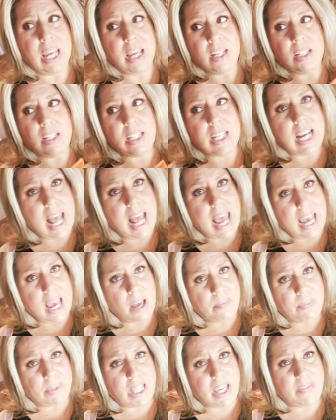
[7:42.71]
Today, I
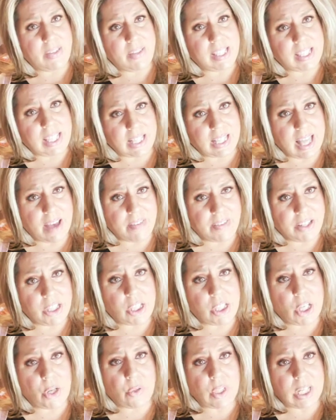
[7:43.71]
believe, is the 11th.
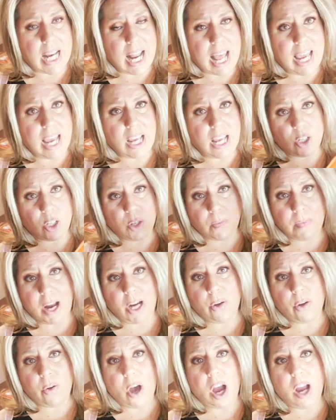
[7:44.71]
So today and
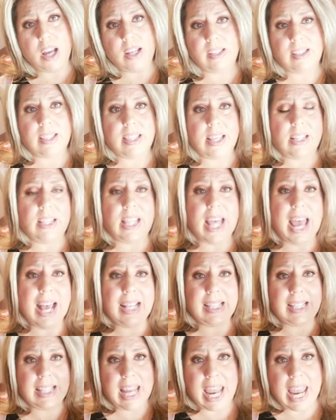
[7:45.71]
tomorrow is the
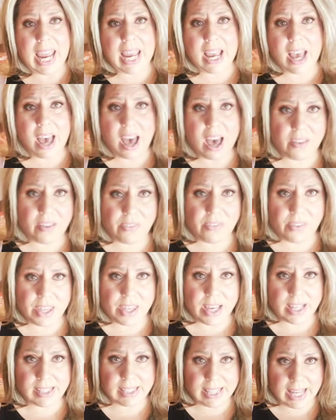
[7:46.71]
last day of
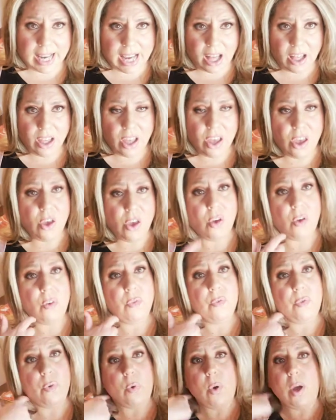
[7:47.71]
the sale
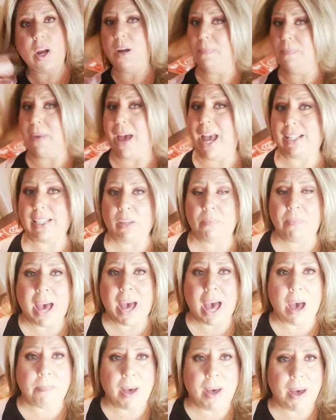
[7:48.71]
for Boxy
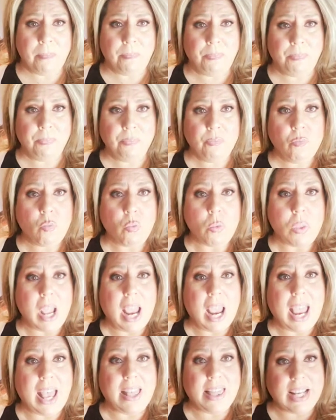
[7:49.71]
Pop-Up.
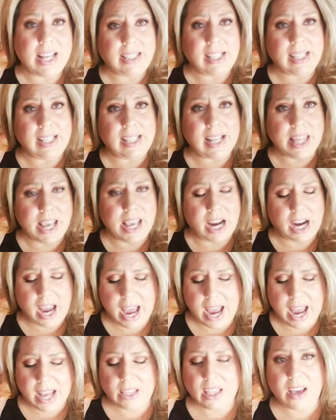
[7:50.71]
And this is in there.
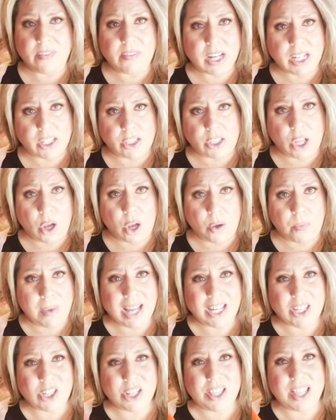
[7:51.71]
I loved it so
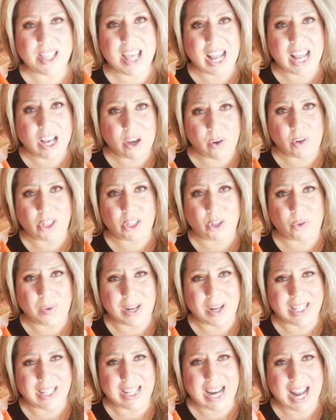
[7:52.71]
much that I ordered
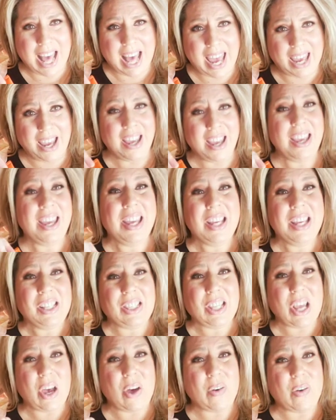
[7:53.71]
one today.
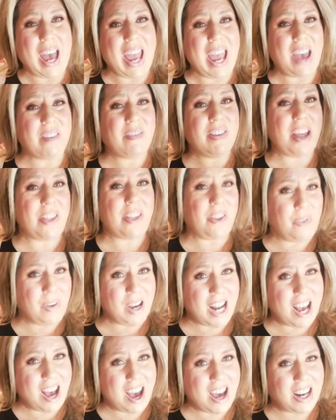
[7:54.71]
So I have another
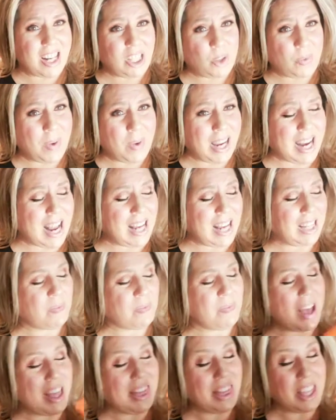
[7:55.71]
one on its way next
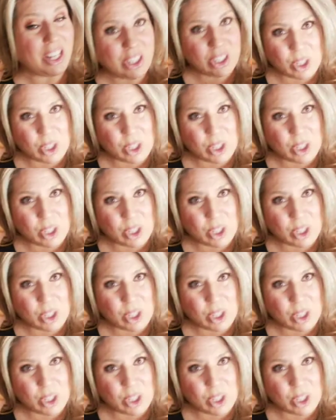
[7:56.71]
month.